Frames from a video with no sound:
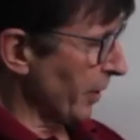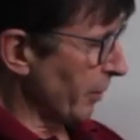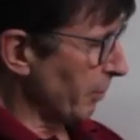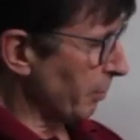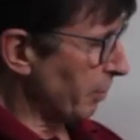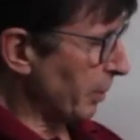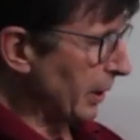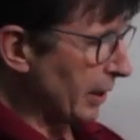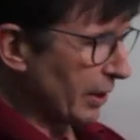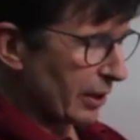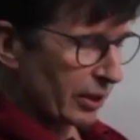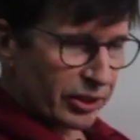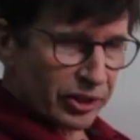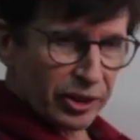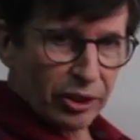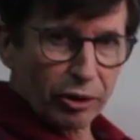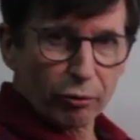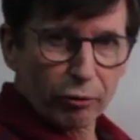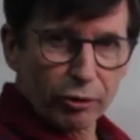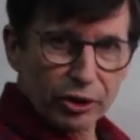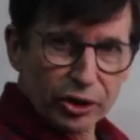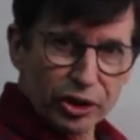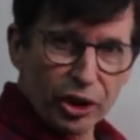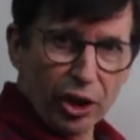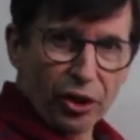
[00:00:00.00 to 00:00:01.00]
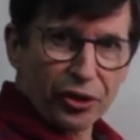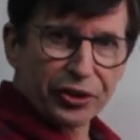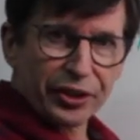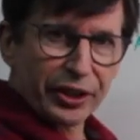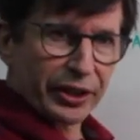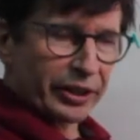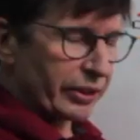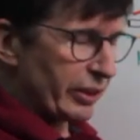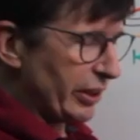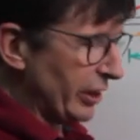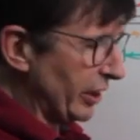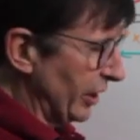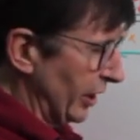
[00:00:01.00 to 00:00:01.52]
because the
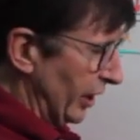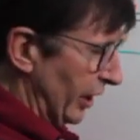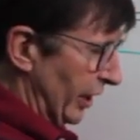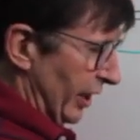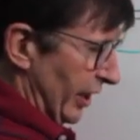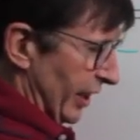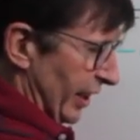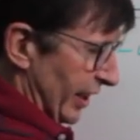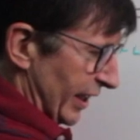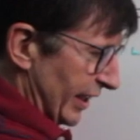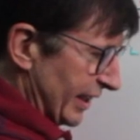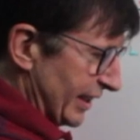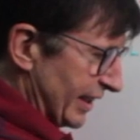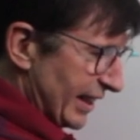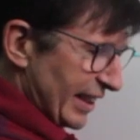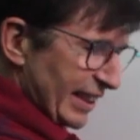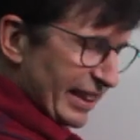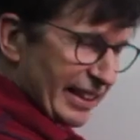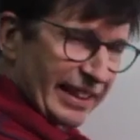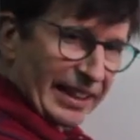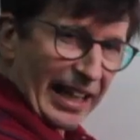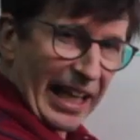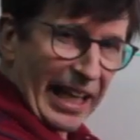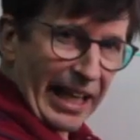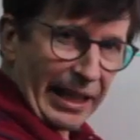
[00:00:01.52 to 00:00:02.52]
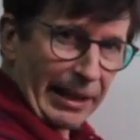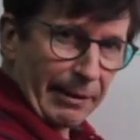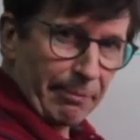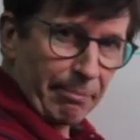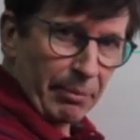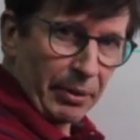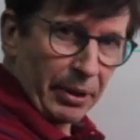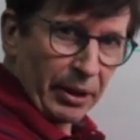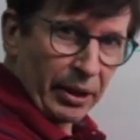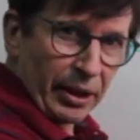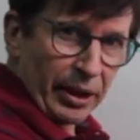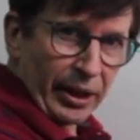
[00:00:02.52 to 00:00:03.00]
resultant is the same,